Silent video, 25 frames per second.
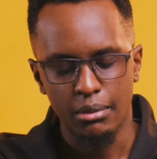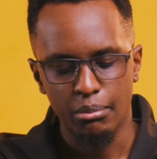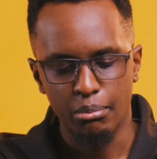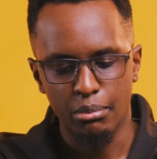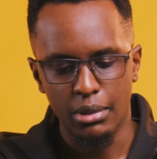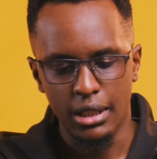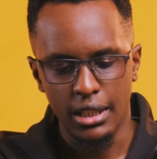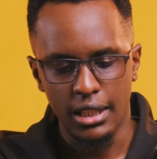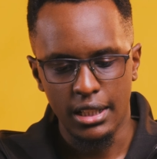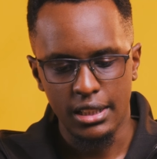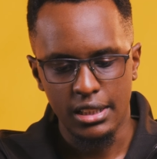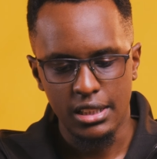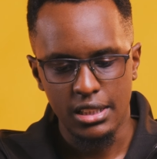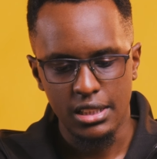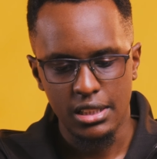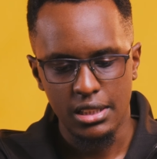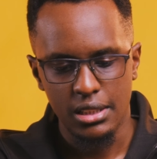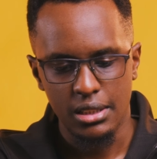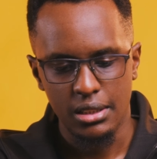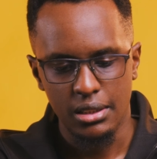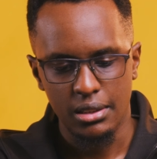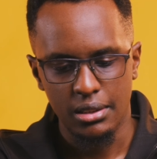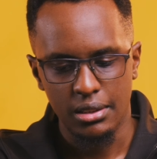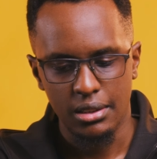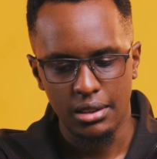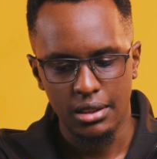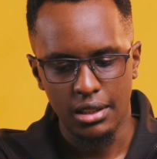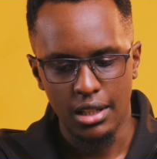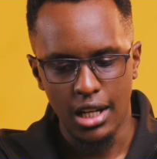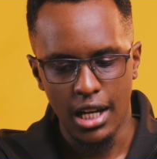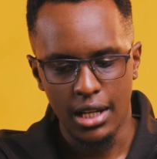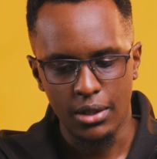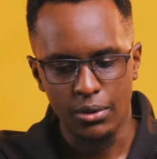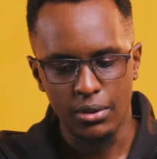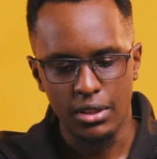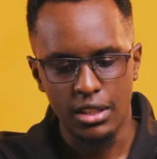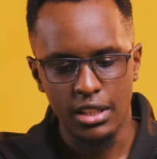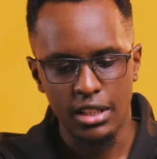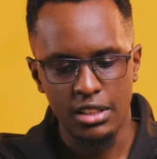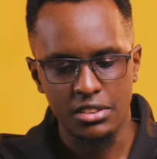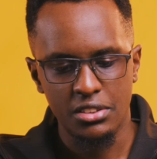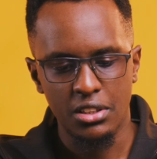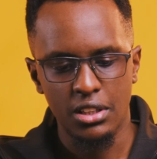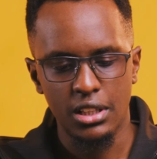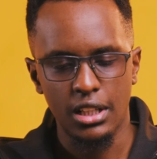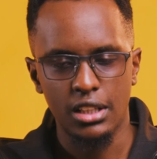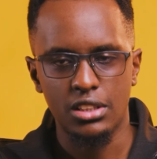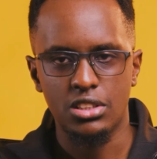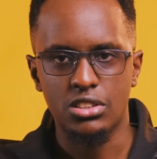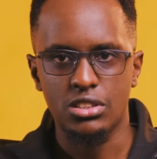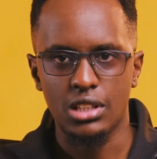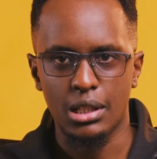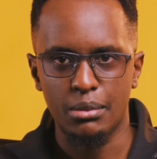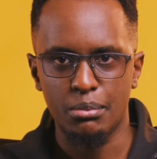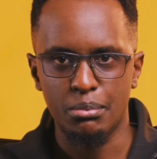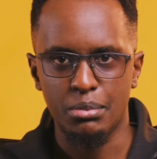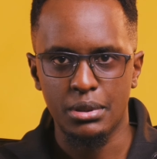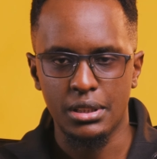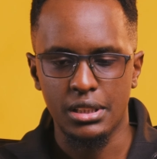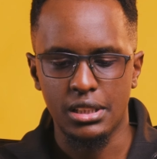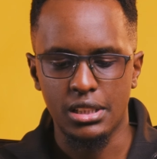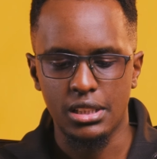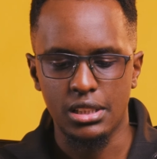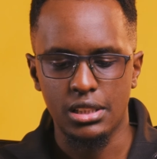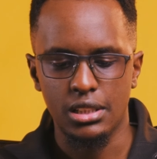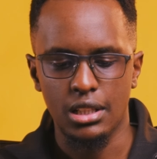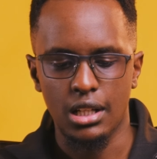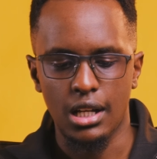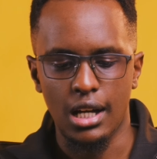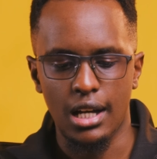but I don't think it's gonna trump it